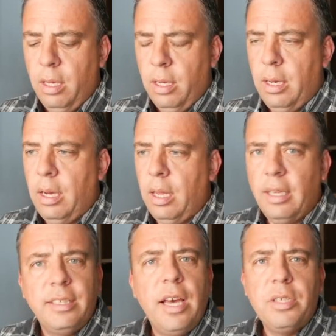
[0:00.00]
Uh,
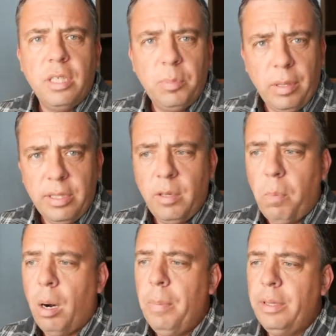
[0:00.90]
Los Angeles Police
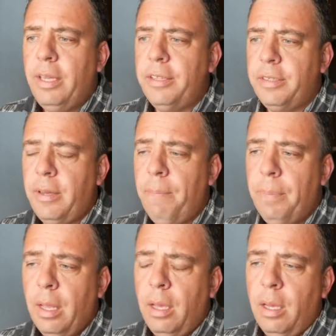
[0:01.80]
Department tests them,
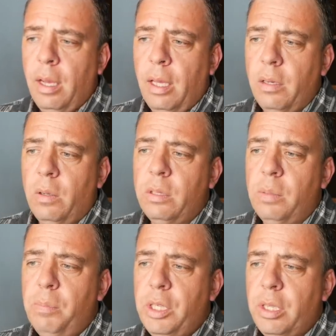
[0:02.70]
and
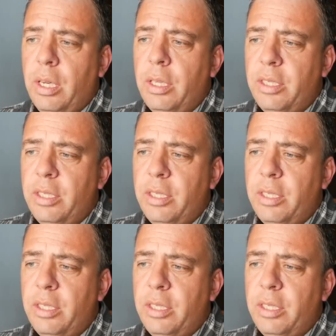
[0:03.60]
also Michigan